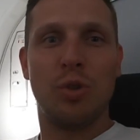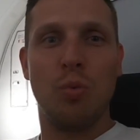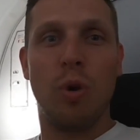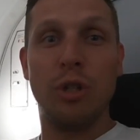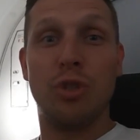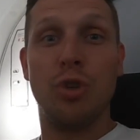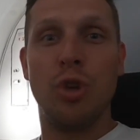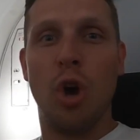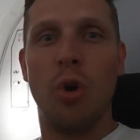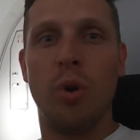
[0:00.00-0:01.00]
to what you
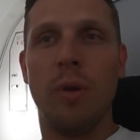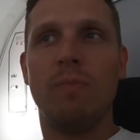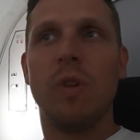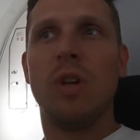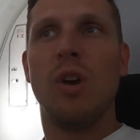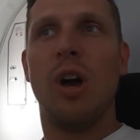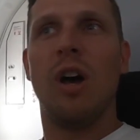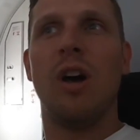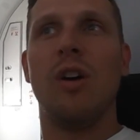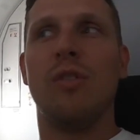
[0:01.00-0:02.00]
know
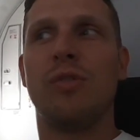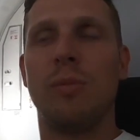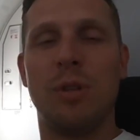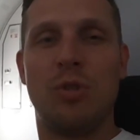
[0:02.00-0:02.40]
uh, from the